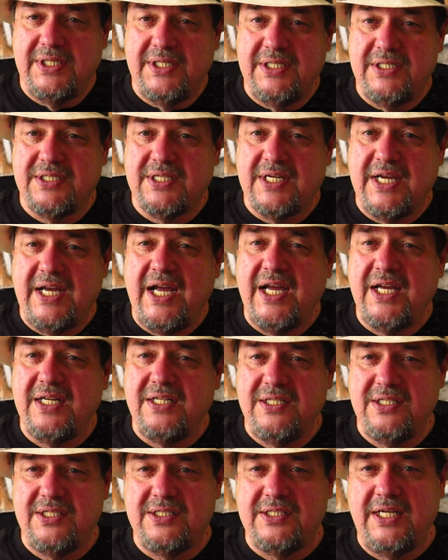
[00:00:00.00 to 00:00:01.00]
is
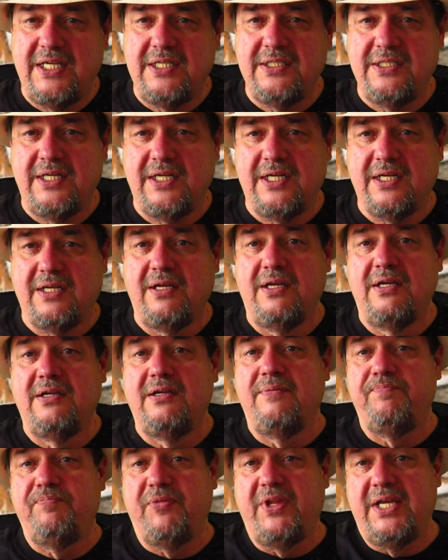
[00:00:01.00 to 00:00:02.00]
condescending
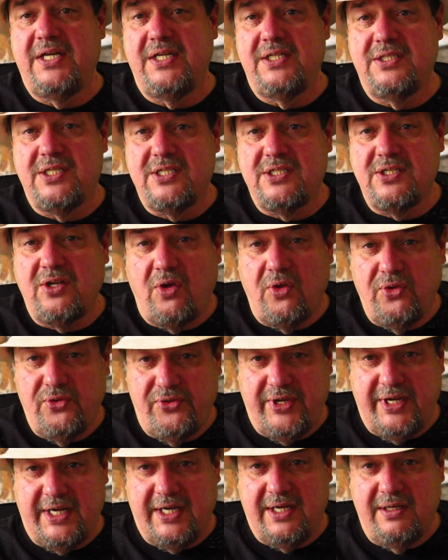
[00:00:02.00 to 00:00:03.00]
and
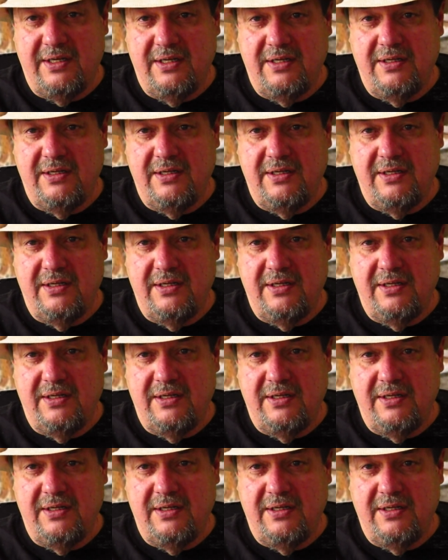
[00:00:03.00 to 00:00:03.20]
insulting.